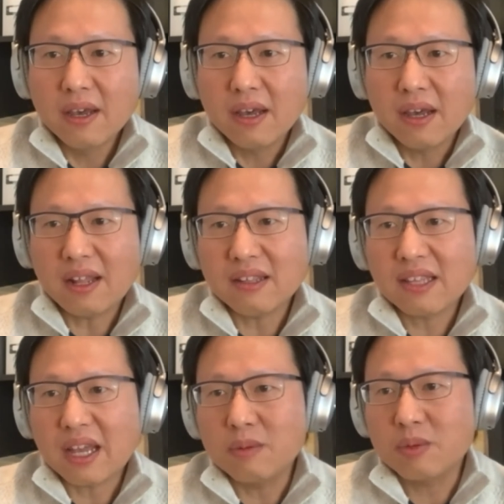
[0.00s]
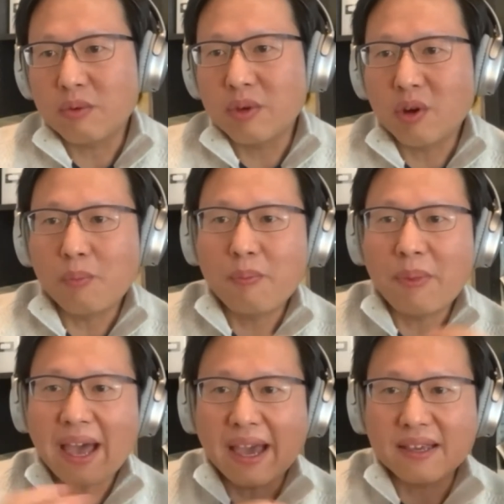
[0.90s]
A lot of times when we go
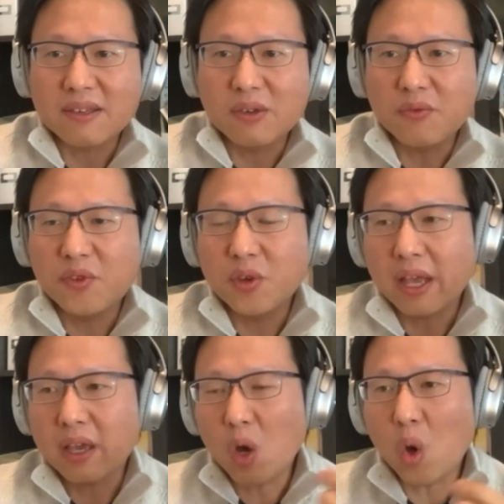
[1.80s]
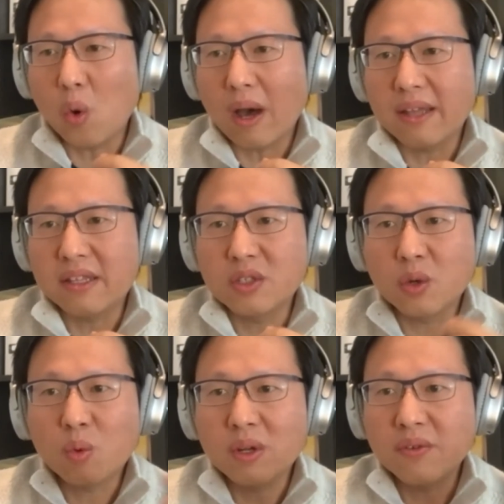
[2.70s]
back, you feel like, oh, I did so
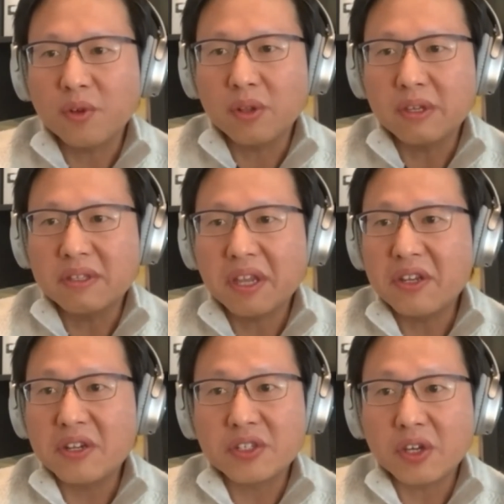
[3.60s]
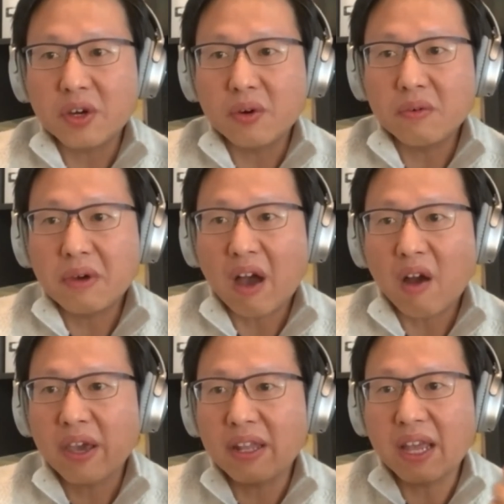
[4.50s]
wonderfully 10 years ago. How
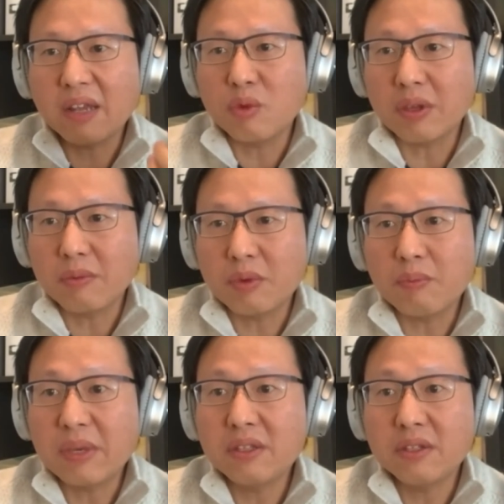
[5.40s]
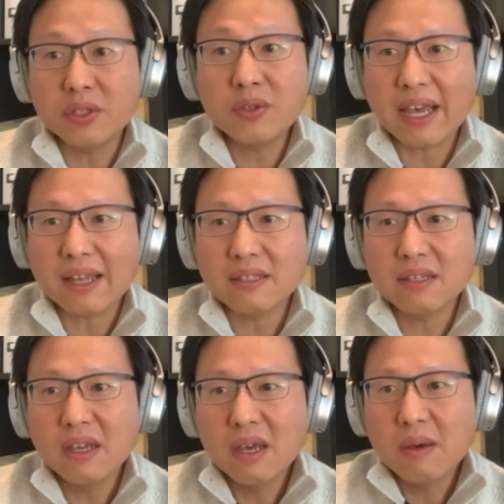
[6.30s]
can I repeat to do that?
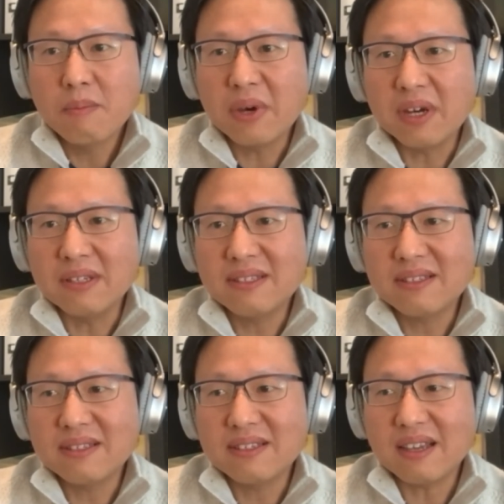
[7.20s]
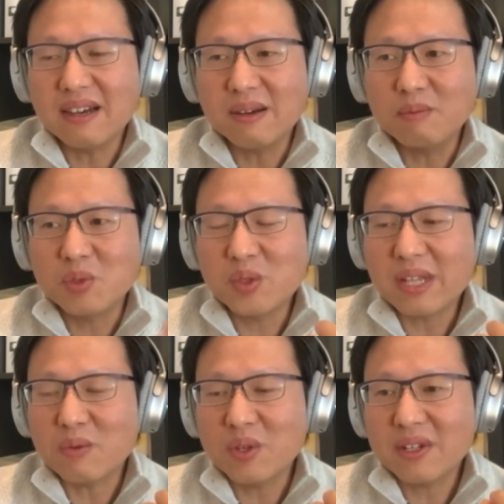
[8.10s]
But soon I
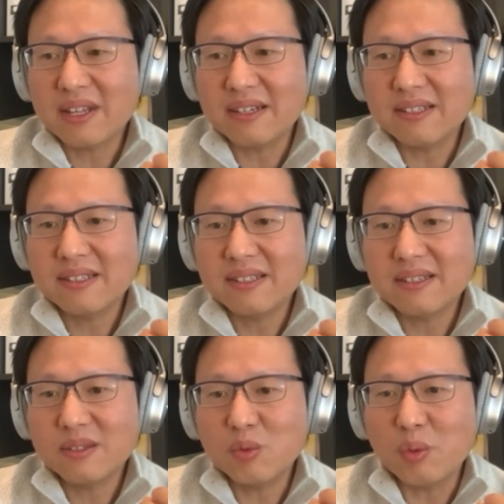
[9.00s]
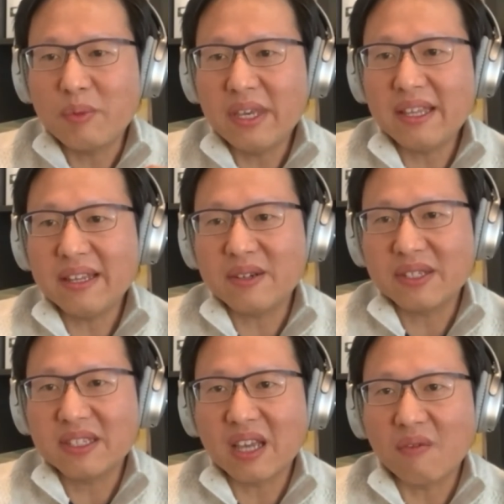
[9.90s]
realized repeating
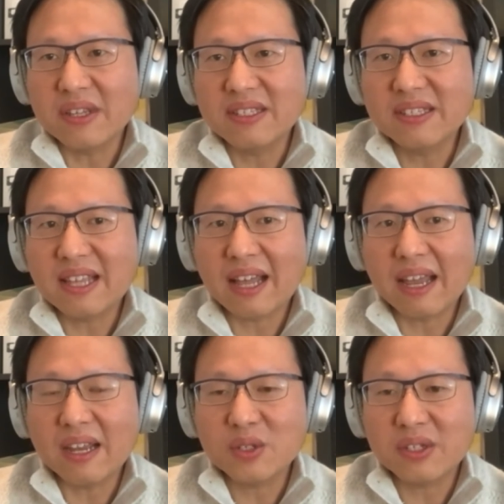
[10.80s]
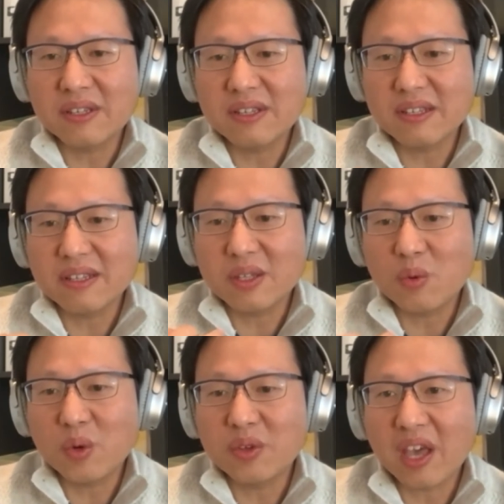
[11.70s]
yourself is not actually the
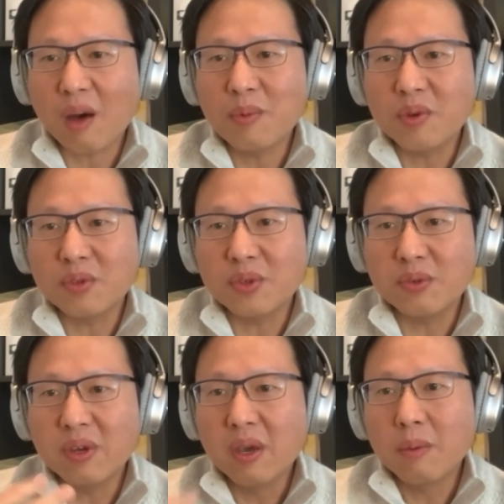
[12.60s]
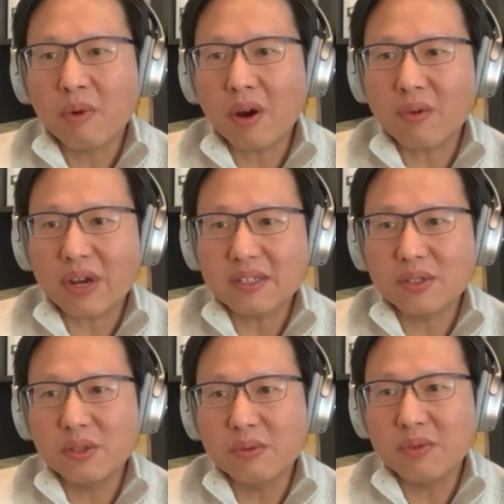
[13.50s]
way to help you to progress,
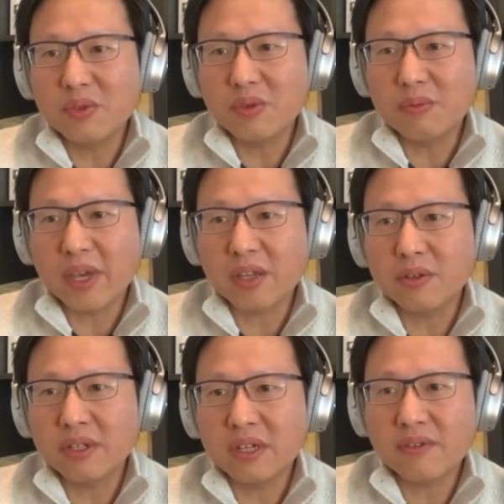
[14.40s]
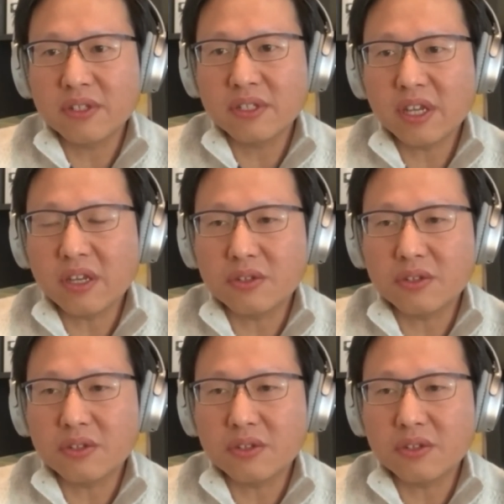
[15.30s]
to make to the different stage,